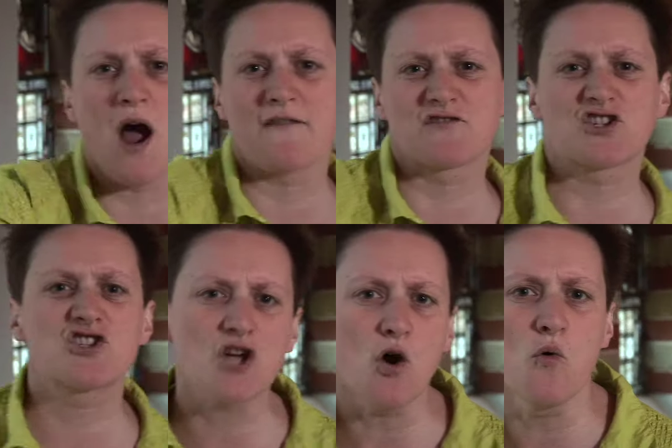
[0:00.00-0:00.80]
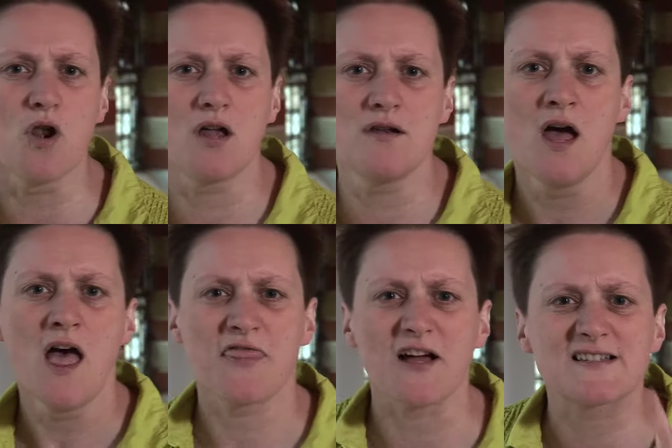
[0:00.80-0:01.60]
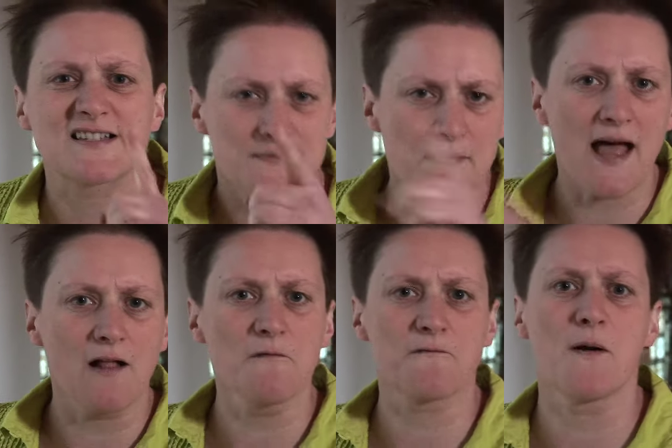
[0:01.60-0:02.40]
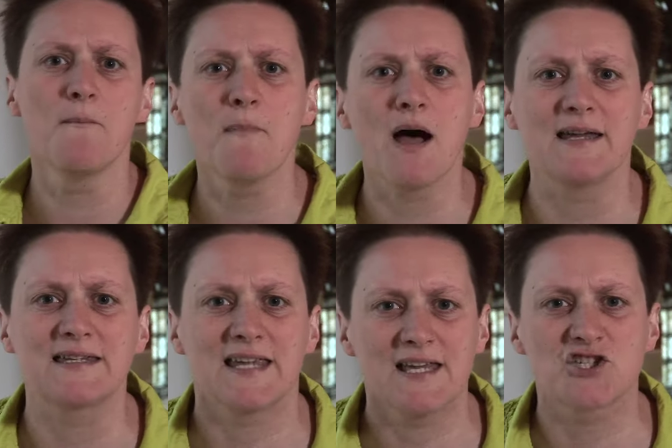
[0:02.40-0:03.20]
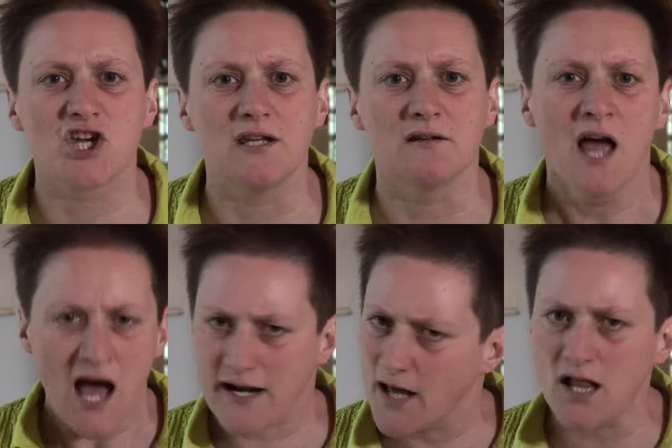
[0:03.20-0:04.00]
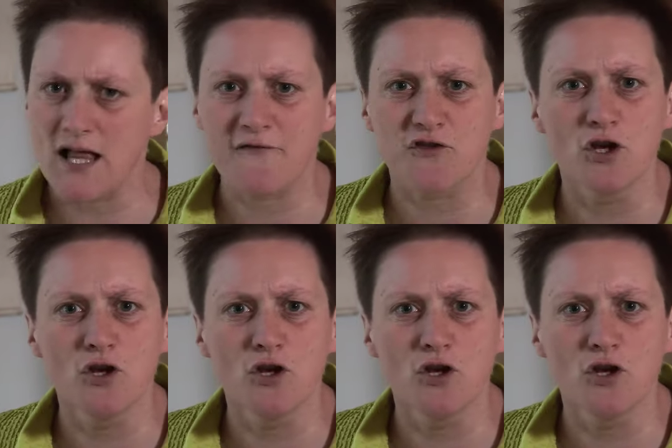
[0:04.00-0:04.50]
have stolen the smell from my kitchen and I'll have the